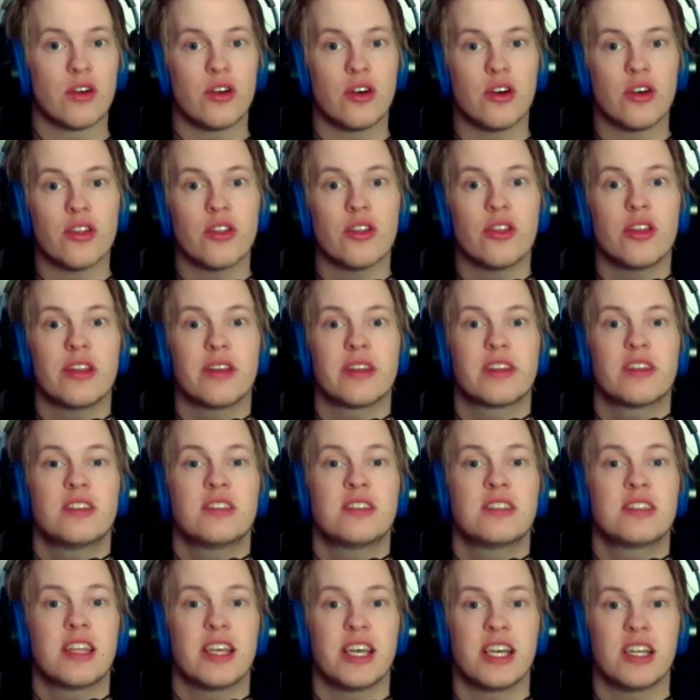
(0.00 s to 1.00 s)
on the
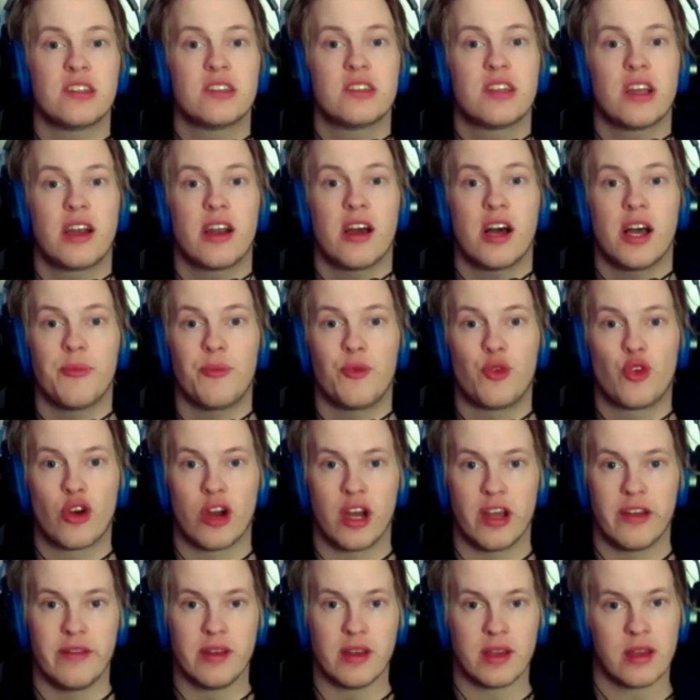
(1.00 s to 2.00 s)
stage that I'm
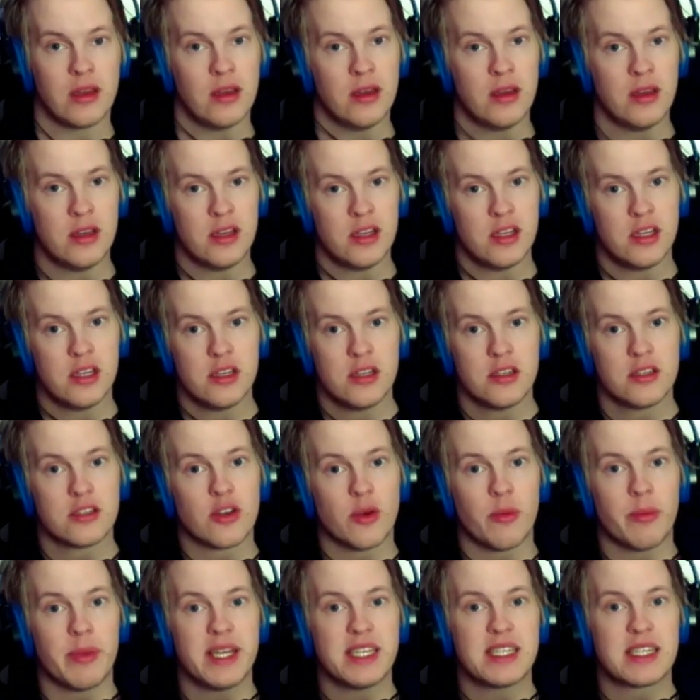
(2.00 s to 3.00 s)
driving.
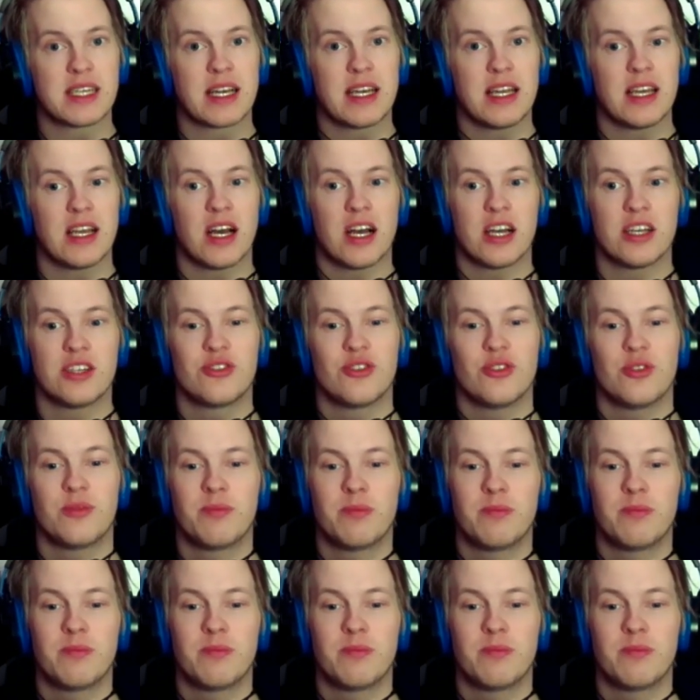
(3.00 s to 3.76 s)
So basically I should